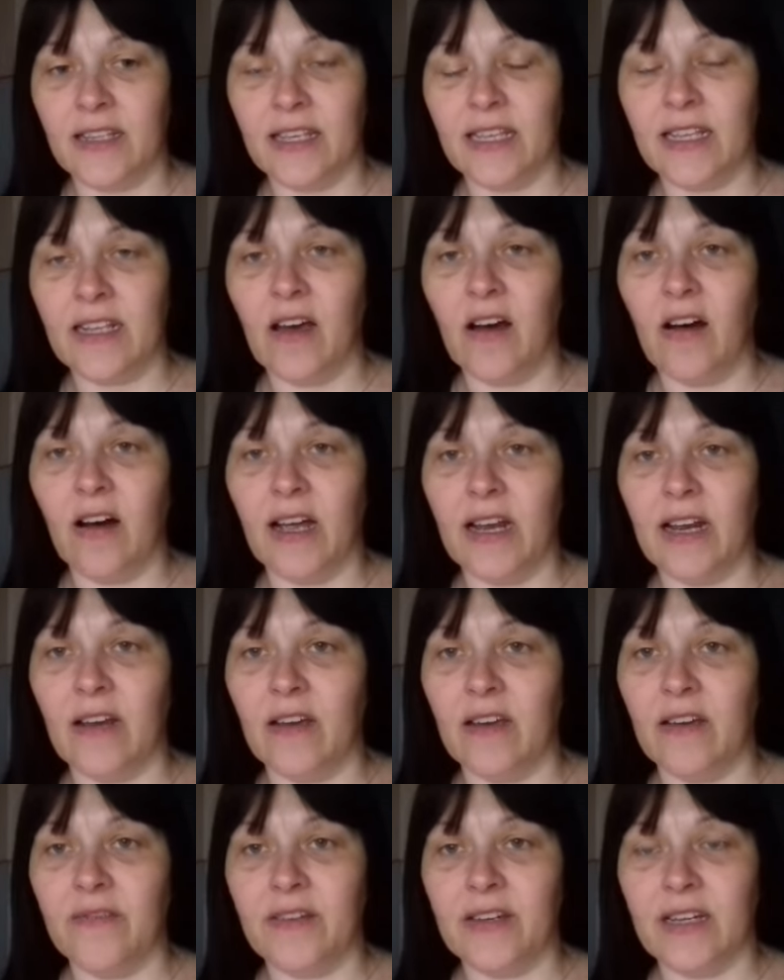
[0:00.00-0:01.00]
I think the
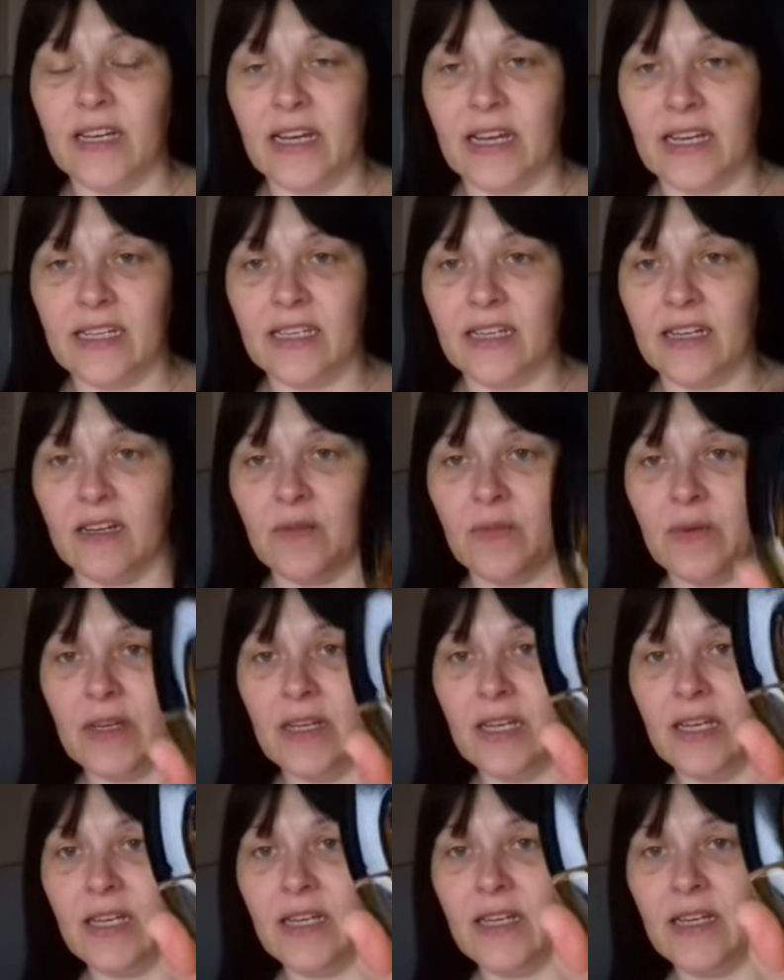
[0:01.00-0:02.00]
highlight of today is going to
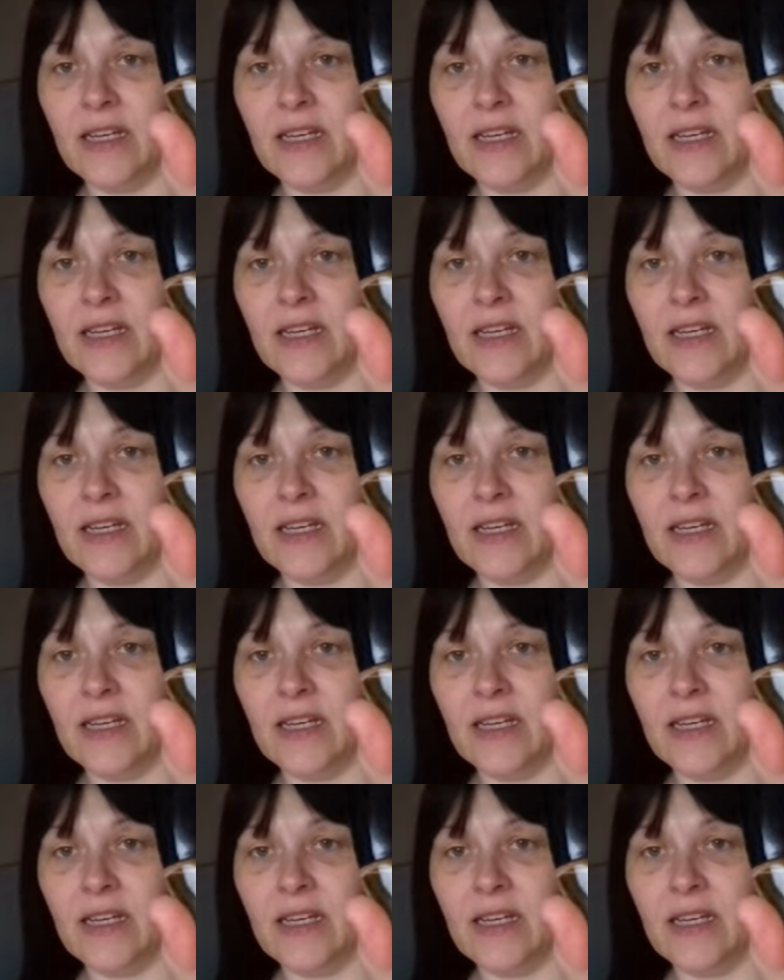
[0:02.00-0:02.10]
be